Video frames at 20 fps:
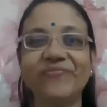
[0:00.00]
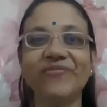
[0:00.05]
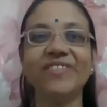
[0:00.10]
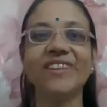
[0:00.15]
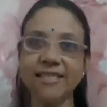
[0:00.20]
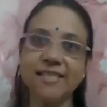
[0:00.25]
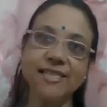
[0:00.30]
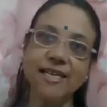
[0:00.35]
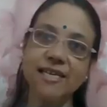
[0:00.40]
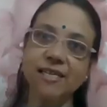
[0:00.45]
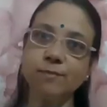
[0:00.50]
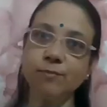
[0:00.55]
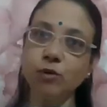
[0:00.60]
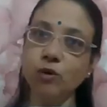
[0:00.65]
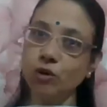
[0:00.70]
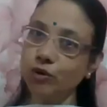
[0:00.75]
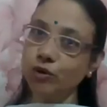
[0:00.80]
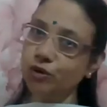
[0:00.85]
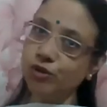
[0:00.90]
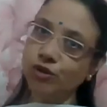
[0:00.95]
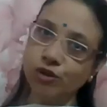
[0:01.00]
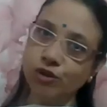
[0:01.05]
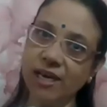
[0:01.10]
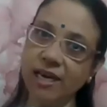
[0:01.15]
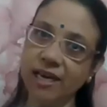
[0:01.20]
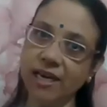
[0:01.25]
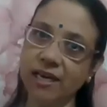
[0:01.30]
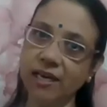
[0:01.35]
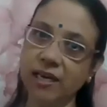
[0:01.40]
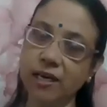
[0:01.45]
Let's explore
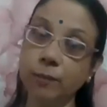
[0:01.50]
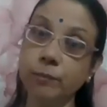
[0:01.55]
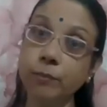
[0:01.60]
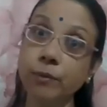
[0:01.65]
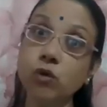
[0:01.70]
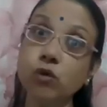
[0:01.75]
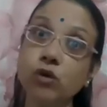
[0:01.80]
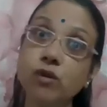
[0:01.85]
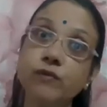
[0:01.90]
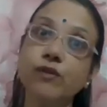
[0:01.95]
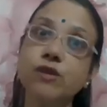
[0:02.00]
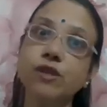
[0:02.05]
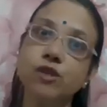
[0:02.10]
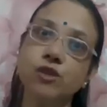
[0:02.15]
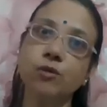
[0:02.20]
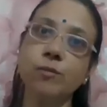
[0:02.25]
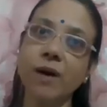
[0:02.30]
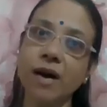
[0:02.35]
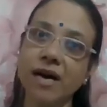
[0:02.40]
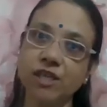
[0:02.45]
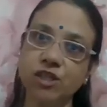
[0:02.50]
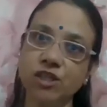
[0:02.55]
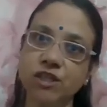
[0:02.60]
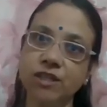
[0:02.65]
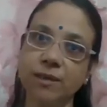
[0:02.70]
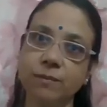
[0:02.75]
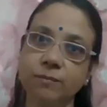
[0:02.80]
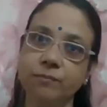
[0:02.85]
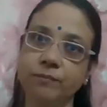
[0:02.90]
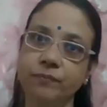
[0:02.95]
today a beautiful
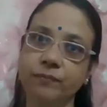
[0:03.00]
Subhashitam.